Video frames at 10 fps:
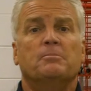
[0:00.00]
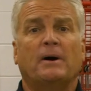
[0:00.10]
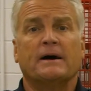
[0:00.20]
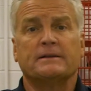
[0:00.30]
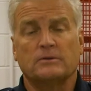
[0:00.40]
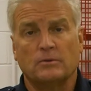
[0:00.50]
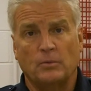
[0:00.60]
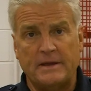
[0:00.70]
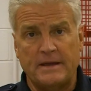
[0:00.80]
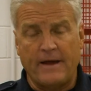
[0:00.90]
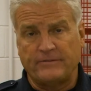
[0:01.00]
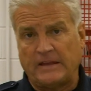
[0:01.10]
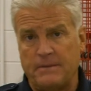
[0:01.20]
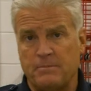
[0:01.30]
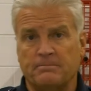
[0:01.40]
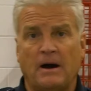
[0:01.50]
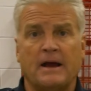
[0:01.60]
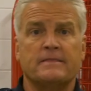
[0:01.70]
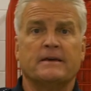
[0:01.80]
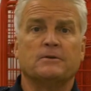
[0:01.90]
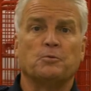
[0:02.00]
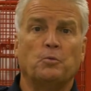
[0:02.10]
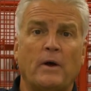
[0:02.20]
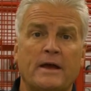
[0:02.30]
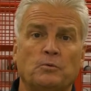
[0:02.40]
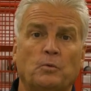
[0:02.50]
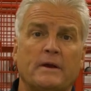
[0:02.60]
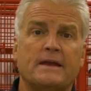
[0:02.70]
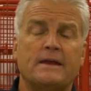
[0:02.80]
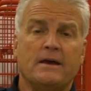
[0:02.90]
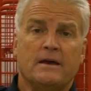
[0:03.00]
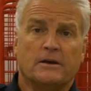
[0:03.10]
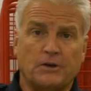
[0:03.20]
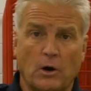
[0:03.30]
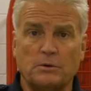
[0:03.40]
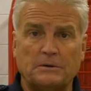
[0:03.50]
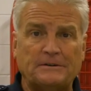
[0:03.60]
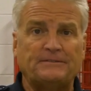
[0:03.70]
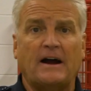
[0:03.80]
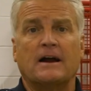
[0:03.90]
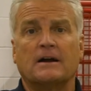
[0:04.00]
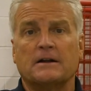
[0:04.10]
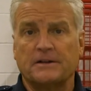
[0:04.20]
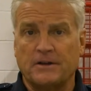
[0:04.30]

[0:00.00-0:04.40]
But we have to keep in mind that when we go to a fire,